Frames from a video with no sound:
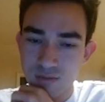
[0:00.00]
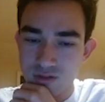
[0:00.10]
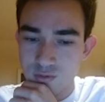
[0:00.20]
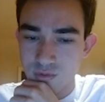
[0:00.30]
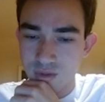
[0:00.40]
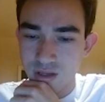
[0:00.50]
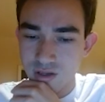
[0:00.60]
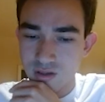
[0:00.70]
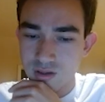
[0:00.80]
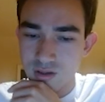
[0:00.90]
with black.
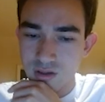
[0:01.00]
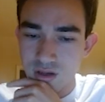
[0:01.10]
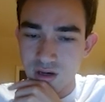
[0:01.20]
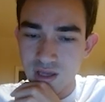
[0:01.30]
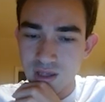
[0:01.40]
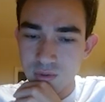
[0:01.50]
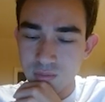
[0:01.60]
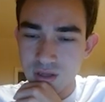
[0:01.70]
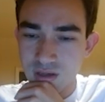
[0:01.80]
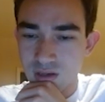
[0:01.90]
And I keep on
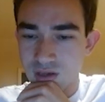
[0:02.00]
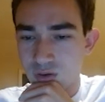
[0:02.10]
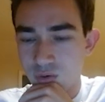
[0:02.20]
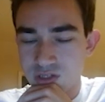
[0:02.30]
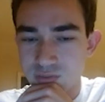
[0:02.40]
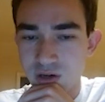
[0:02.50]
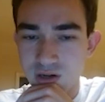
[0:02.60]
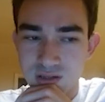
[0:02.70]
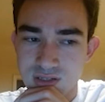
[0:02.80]
making it correspondence.